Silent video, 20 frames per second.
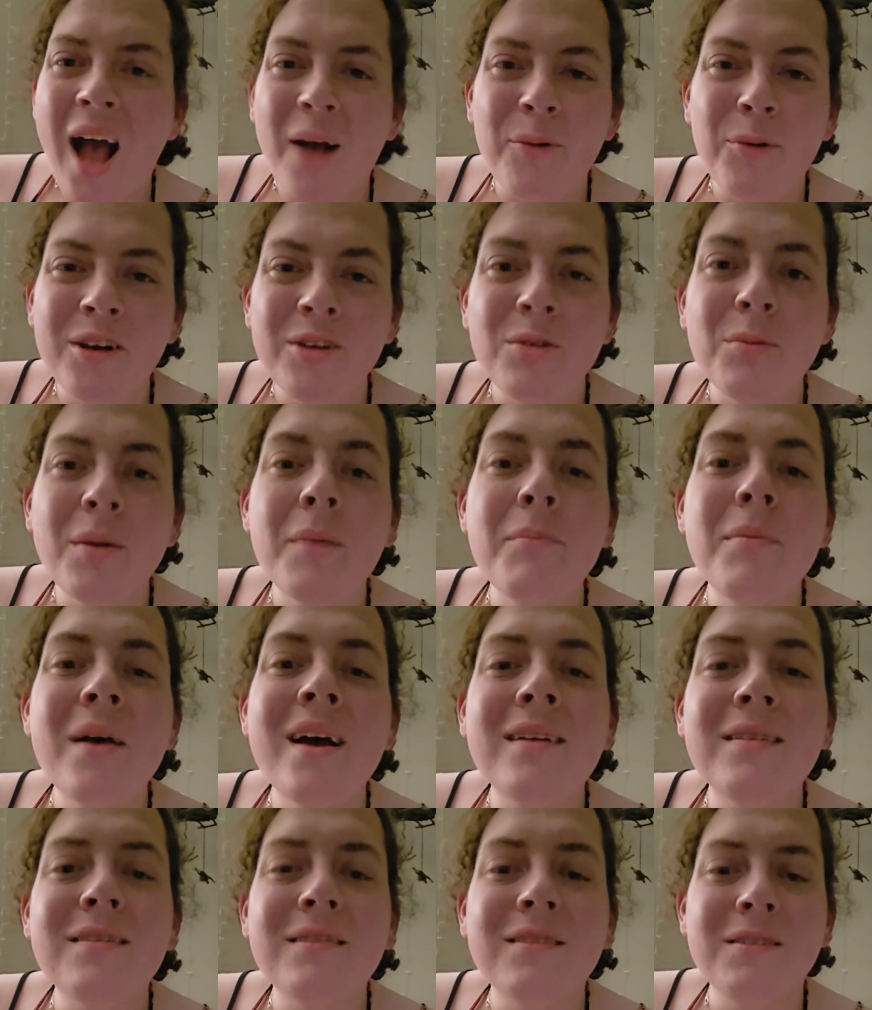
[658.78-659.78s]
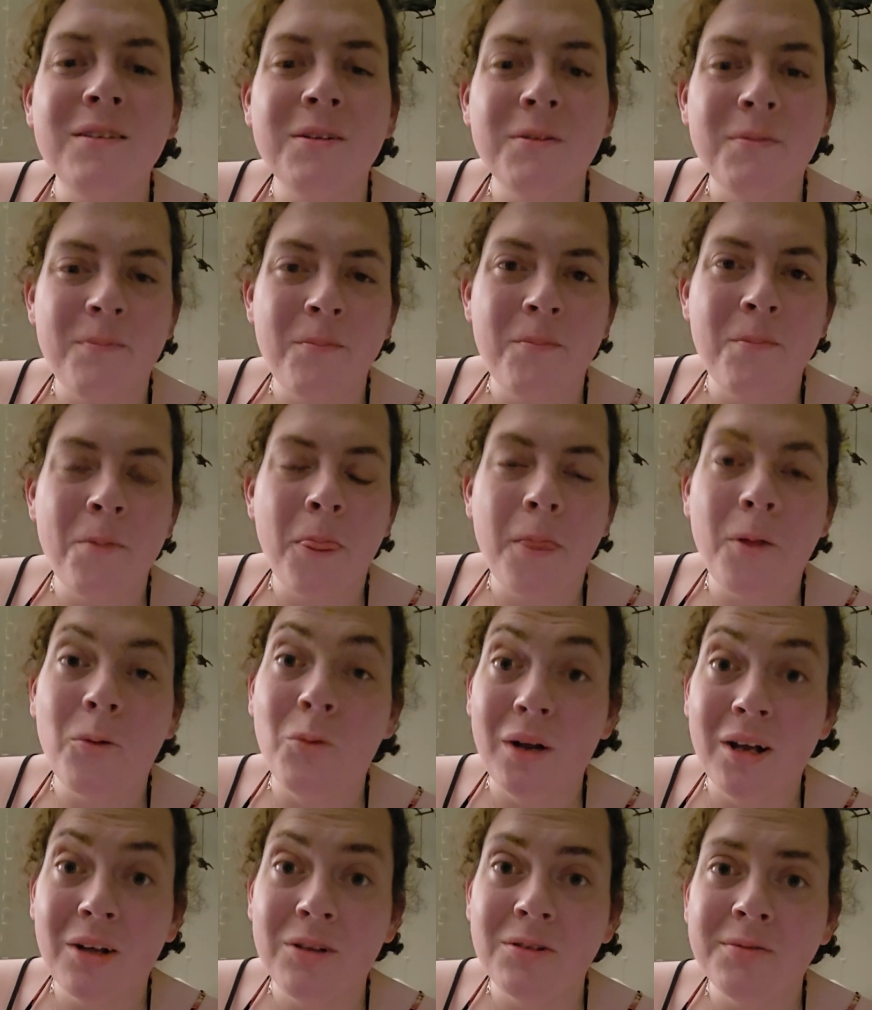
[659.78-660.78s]
want to do my best.
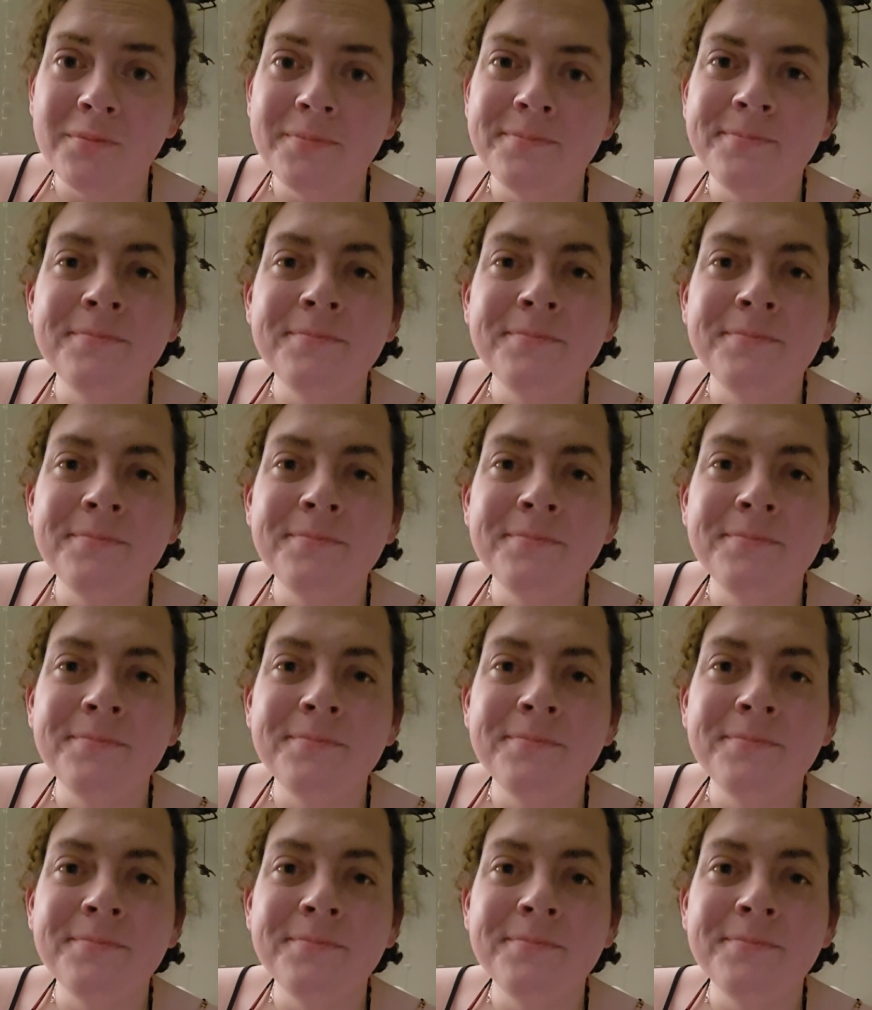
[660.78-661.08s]
Well,